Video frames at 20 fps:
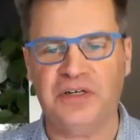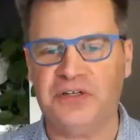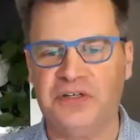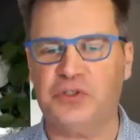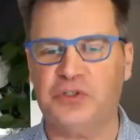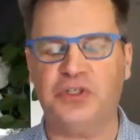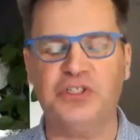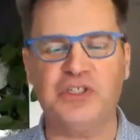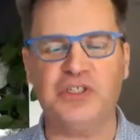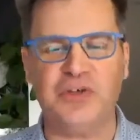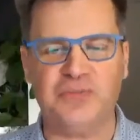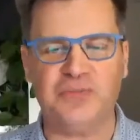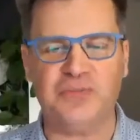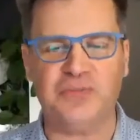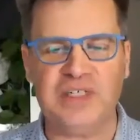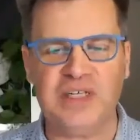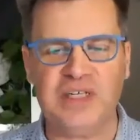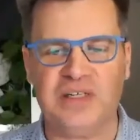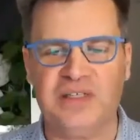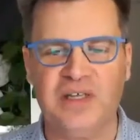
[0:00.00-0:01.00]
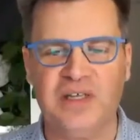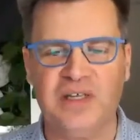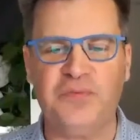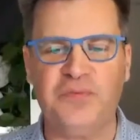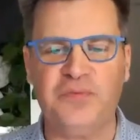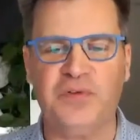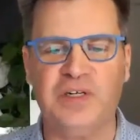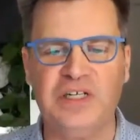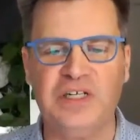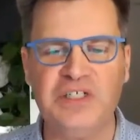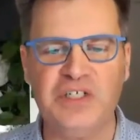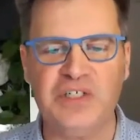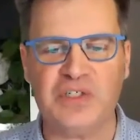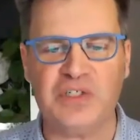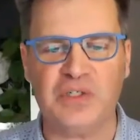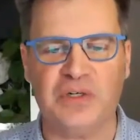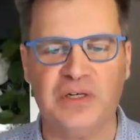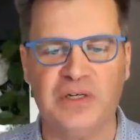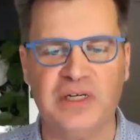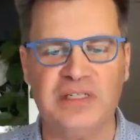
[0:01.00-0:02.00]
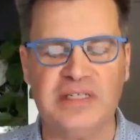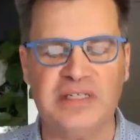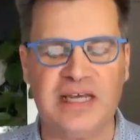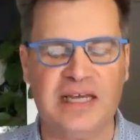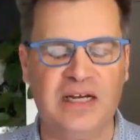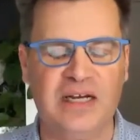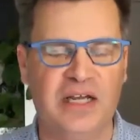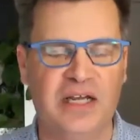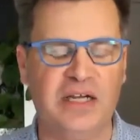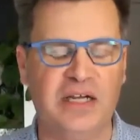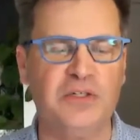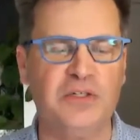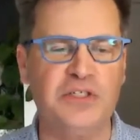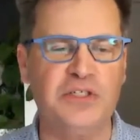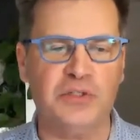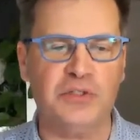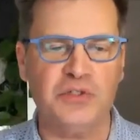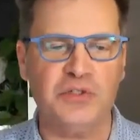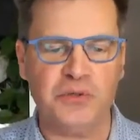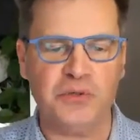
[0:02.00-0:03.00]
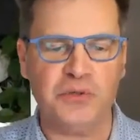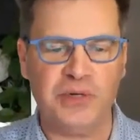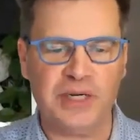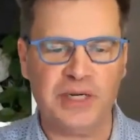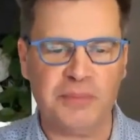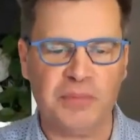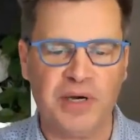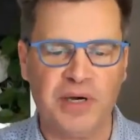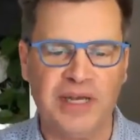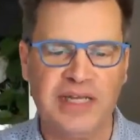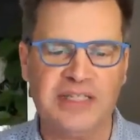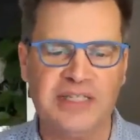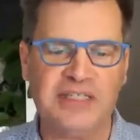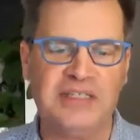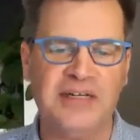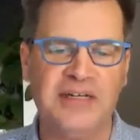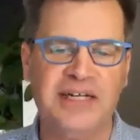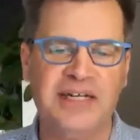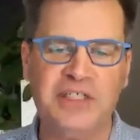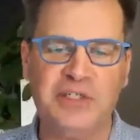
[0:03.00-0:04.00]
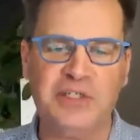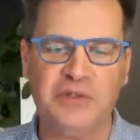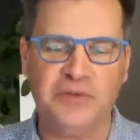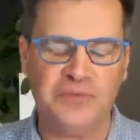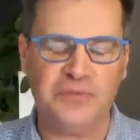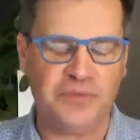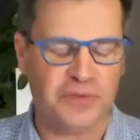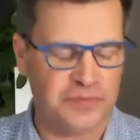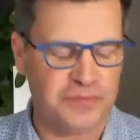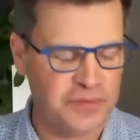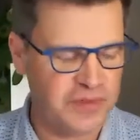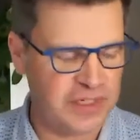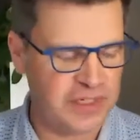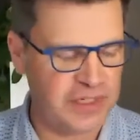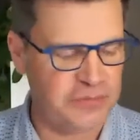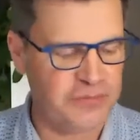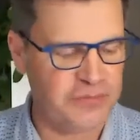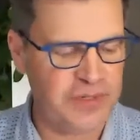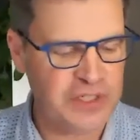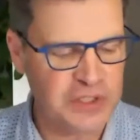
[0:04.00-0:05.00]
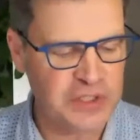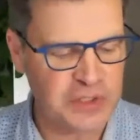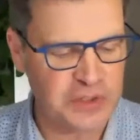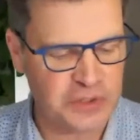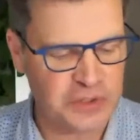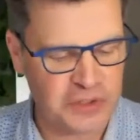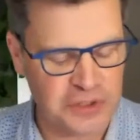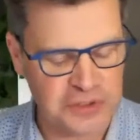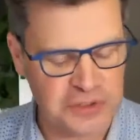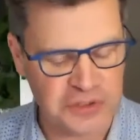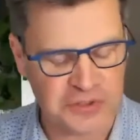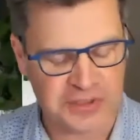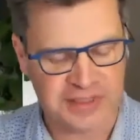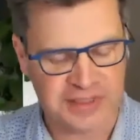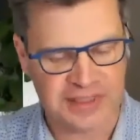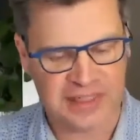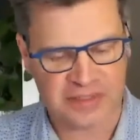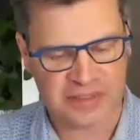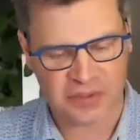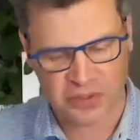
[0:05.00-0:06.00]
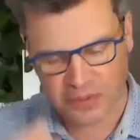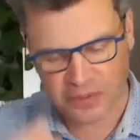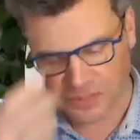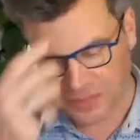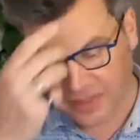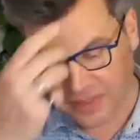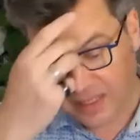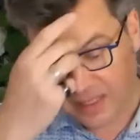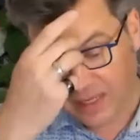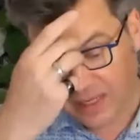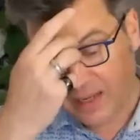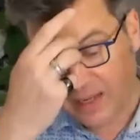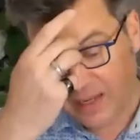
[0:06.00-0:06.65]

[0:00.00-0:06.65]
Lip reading: tons of definitions on it, and also during my installation of the innovation culture in that company.